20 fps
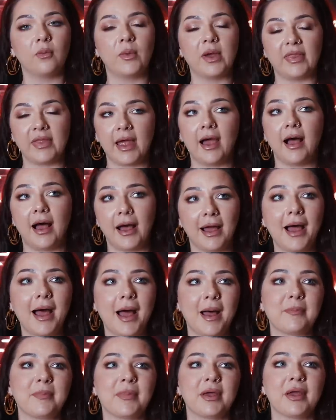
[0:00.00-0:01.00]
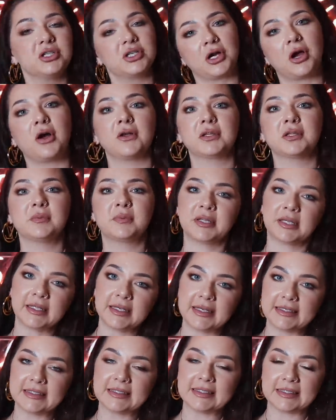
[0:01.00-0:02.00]
When they hung up, she called the
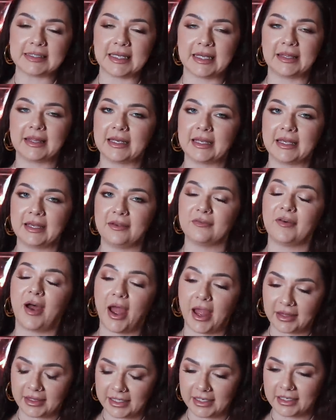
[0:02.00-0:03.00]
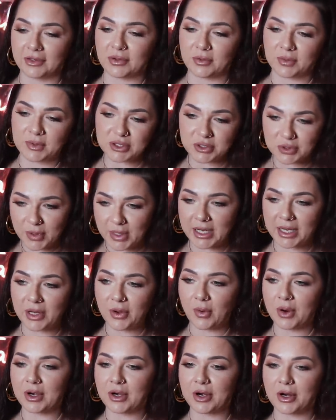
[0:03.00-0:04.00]
police to say that he violated the restraining
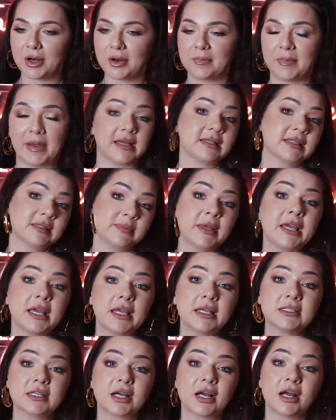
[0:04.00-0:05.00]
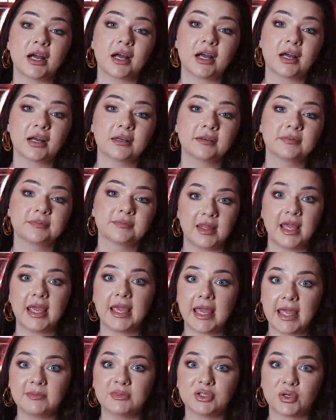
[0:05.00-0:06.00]
order by speaking to her. They
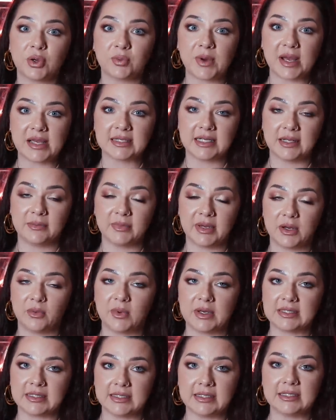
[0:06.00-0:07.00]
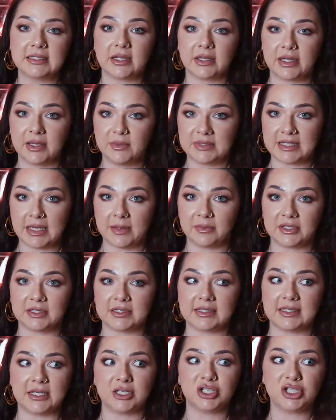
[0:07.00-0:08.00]
came to arrest him, but it wasn't until he was able to
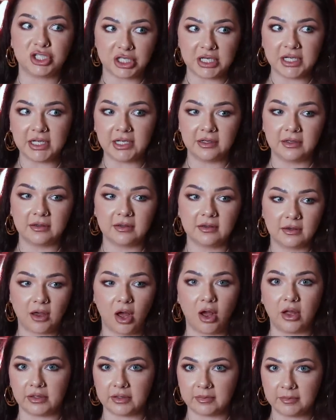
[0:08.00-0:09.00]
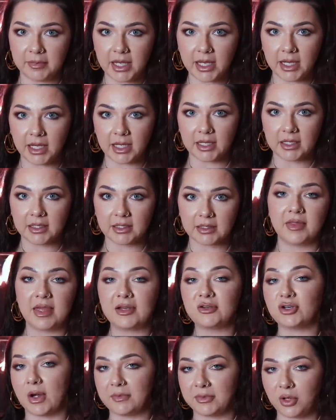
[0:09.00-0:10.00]
say, "She called me," they
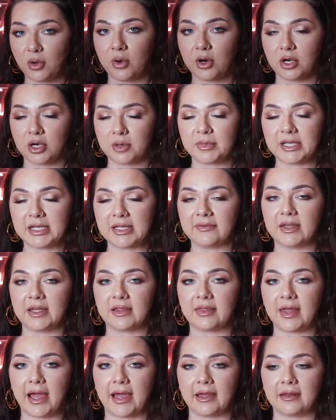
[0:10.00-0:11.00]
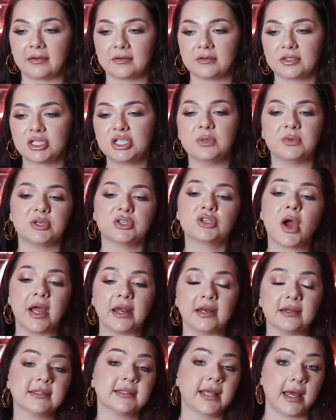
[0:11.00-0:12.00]
dropped the order, believing that she was
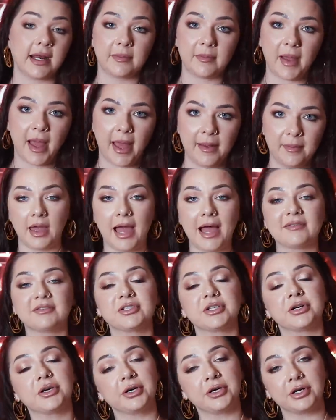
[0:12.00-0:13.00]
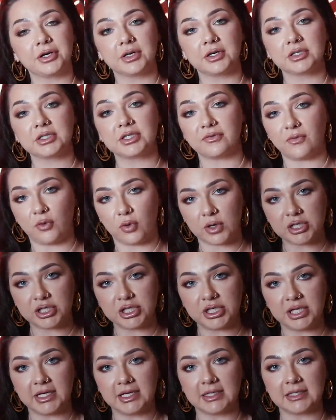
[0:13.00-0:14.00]
trying to set him up. After her divorce,
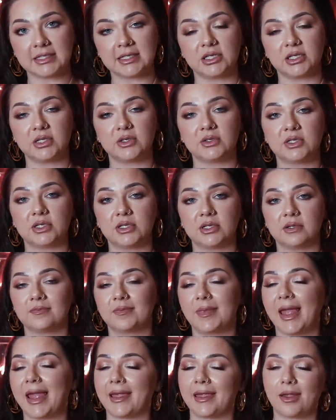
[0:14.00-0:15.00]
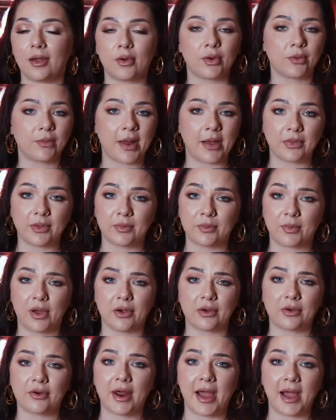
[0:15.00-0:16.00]
she continued to hang out around the
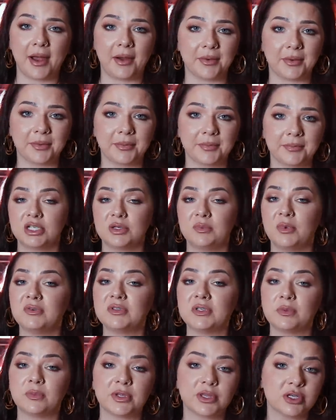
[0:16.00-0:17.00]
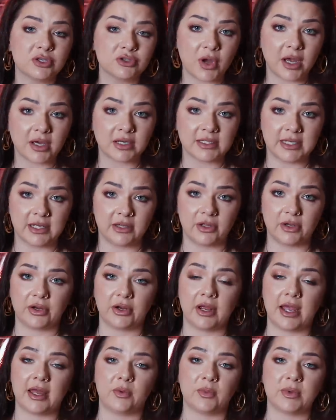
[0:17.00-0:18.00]
wrong crowd. She moved in with a drug dealer
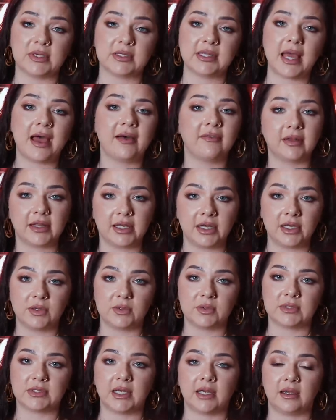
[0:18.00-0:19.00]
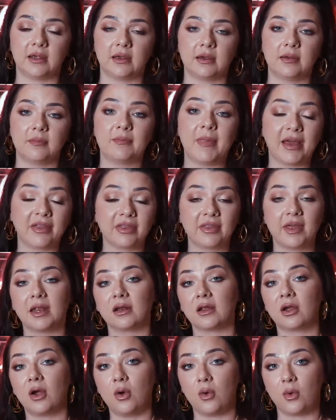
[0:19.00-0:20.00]
and was heavily using meth
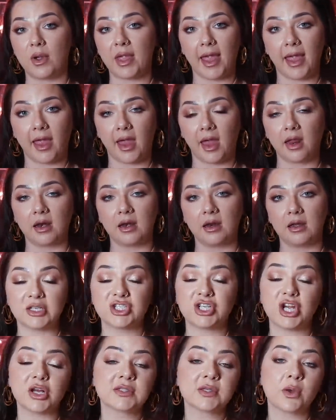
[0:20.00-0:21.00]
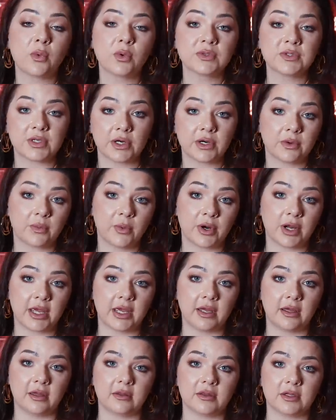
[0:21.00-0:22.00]
and cocaine. And she also started
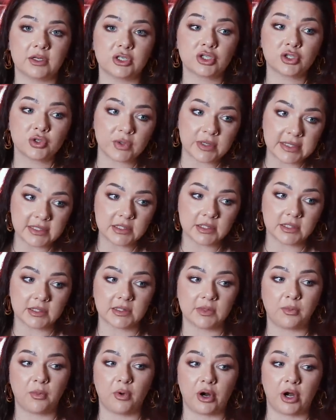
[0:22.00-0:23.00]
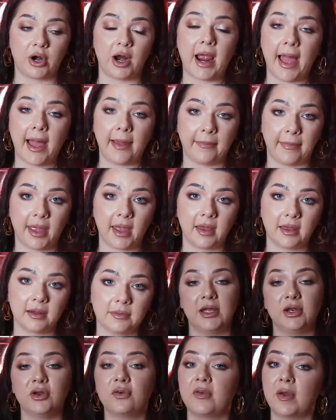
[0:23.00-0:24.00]
working the streets to support her habit.
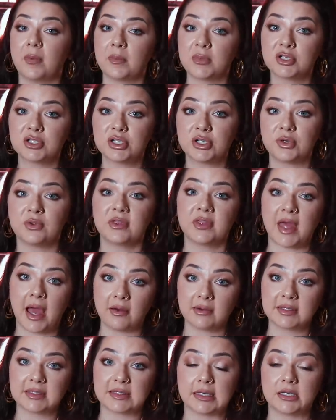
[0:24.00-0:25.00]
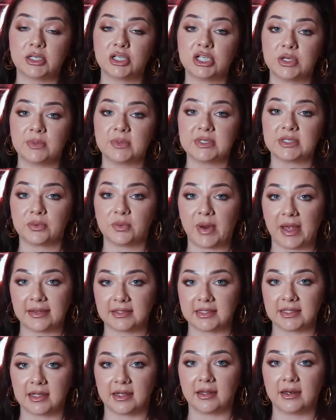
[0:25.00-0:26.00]
In November 2000, she was
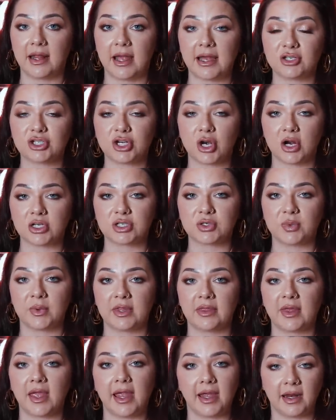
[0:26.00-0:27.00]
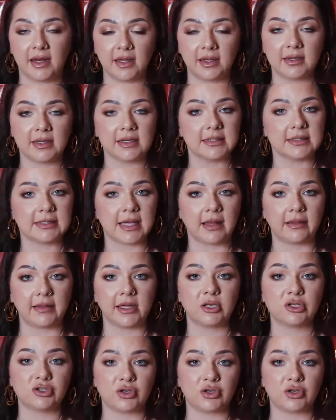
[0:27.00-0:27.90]
arrested and charged with aiding in selling